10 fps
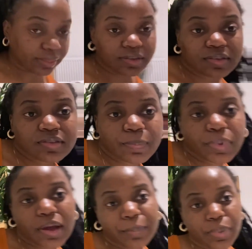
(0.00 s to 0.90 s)
is the
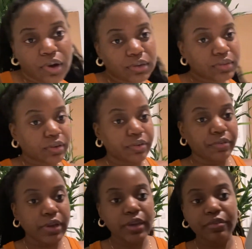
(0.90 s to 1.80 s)
plant pot.
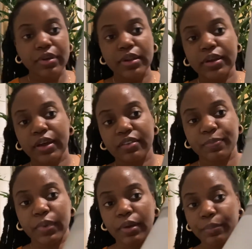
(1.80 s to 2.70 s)
Really nice
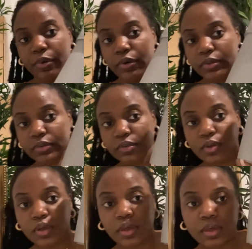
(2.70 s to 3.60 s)
plant pot,
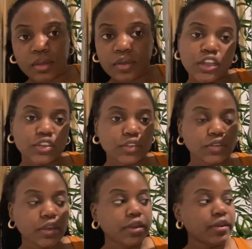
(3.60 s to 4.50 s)
just so
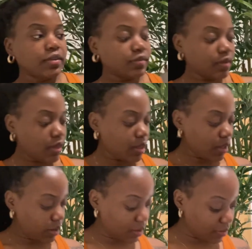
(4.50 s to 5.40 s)
you can see.
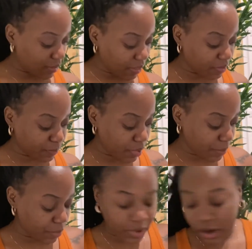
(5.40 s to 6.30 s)
And inside this plant
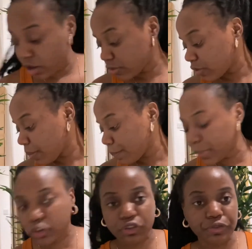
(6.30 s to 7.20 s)
pot, I got some
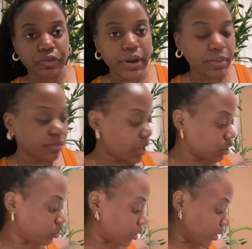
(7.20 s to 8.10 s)
picture frames
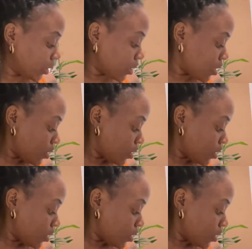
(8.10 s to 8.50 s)
actually.